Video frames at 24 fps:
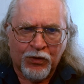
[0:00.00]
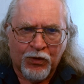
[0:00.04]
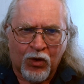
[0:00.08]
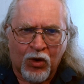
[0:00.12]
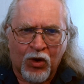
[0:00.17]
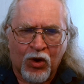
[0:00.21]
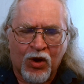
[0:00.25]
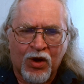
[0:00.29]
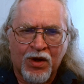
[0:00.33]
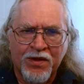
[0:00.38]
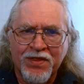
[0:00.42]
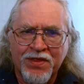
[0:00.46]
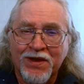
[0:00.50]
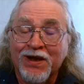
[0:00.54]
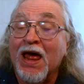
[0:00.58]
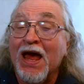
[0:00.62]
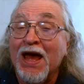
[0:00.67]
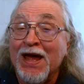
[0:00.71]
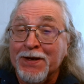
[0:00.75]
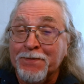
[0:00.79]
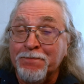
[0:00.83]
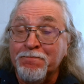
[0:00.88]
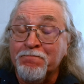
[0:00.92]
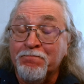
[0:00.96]
on the
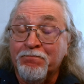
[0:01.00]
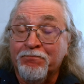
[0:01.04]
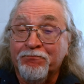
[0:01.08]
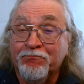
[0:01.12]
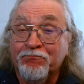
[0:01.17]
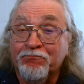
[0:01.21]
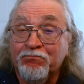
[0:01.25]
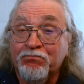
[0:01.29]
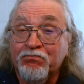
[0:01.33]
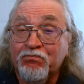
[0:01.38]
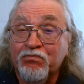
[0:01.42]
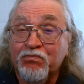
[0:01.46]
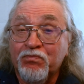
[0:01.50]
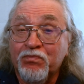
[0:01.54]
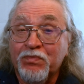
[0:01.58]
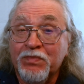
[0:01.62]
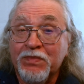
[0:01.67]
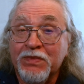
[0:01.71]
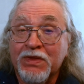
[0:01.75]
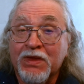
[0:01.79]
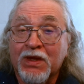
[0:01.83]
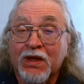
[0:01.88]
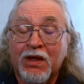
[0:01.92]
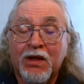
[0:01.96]
line,
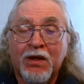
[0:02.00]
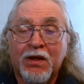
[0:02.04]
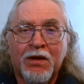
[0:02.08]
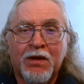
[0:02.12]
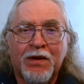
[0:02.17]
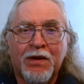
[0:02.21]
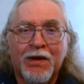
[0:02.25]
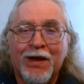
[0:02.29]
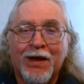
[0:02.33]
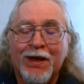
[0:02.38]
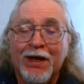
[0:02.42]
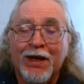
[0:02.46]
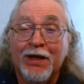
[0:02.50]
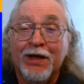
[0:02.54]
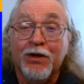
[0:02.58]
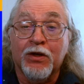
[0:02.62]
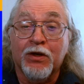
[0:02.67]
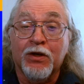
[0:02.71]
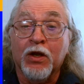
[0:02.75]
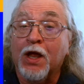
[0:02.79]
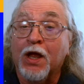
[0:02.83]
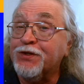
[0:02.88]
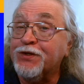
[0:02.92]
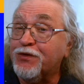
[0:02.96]
and
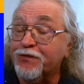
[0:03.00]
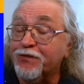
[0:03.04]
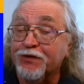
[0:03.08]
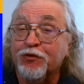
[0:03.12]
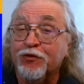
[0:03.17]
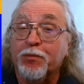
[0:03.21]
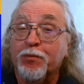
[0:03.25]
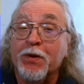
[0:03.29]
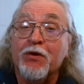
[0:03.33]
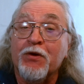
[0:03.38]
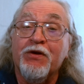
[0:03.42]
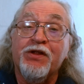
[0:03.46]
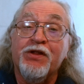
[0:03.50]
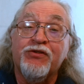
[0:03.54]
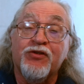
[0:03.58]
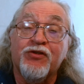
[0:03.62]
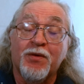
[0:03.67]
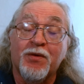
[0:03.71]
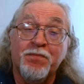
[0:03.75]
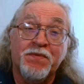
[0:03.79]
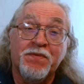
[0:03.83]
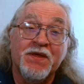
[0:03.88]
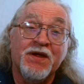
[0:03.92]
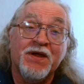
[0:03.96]
lots of experience
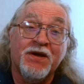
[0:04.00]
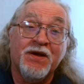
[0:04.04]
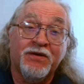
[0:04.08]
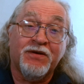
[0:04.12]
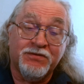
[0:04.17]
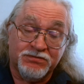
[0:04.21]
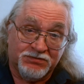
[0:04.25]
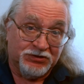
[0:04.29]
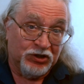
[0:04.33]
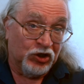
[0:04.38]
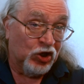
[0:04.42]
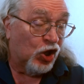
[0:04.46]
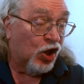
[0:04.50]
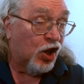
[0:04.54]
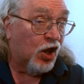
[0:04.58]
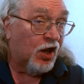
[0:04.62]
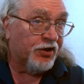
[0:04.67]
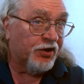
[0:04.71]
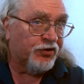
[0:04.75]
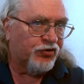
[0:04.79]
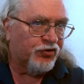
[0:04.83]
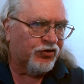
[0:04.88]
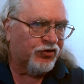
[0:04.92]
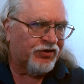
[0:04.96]
up there,
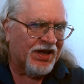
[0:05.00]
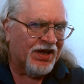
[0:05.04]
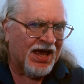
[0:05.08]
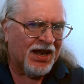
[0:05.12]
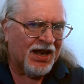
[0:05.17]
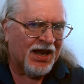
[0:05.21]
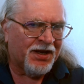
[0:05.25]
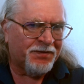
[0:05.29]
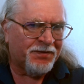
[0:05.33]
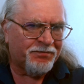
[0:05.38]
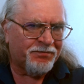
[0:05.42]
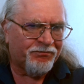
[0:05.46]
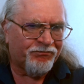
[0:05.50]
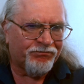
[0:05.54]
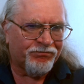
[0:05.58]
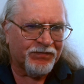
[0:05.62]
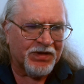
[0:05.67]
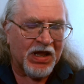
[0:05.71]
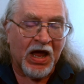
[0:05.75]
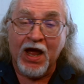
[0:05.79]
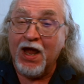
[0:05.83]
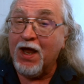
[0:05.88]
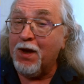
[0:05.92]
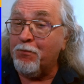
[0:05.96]
lots of talent.
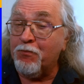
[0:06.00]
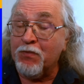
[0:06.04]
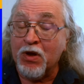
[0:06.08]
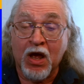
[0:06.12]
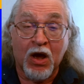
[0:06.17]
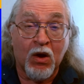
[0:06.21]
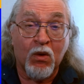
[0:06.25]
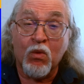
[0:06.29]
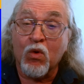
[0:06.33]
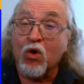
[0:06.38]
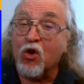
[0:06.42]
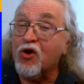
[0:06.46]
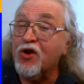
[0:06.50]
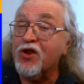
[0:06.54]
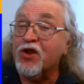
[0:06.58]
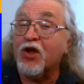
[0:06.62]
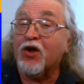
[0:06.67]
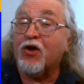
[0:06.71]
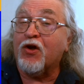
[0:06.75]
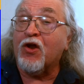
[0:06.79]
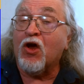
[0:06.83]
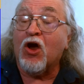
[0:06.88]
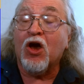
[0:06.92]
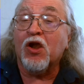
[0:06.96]
I am not worried
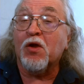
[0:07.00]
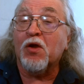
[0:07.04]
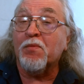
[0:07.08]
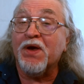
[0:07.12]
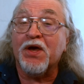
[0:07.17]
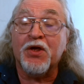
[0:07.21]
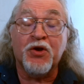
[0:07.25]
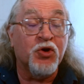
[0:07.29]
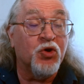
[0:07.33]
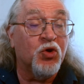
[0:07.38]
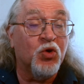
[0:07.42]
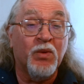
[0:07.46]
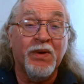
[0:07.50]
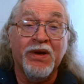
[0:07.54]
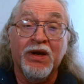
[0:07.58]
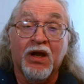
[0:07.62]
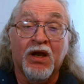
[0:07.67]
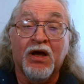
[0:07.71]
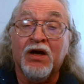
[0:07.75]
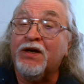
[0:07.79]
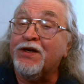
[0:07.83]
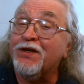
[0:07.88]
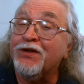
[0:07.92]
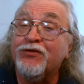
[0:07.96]
at all about who we
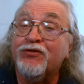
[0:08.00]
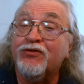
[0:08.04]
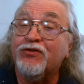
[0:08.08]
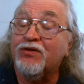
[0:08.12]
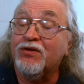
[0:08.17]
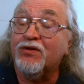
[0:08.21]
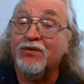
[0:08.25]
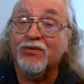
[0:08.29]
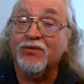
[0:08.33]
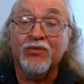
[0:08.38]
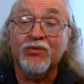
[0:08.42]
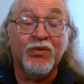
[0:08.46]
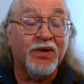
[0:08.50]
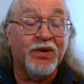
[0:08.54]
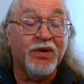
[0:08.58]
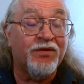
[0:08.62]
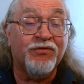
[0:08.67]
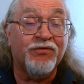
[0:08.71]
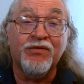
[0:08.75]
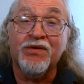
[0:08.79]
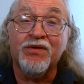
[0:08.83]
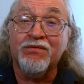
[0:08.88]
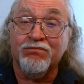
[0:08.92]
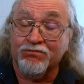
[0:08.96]
lost.
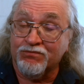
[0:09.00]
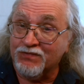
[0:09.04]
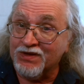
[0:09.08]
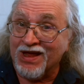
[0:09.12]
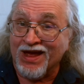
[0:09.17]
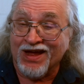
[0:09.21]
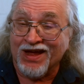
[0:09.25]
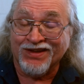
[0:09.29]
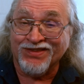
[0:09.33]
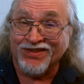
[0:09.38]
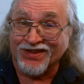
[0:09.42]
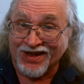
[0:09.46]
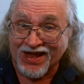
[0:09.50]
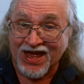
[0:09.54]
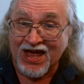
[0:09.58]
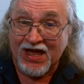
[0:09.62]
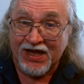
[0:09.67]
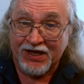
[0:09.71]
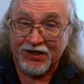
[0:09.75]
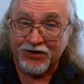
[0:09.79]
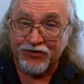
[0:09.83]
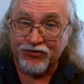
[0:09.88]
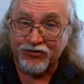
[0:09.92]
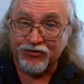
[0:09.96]
We've got the
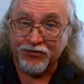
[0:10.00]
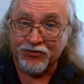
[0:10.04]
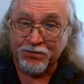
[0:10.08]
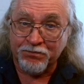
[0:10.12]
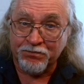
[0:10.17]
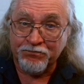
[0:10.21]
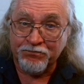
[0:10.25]
guys.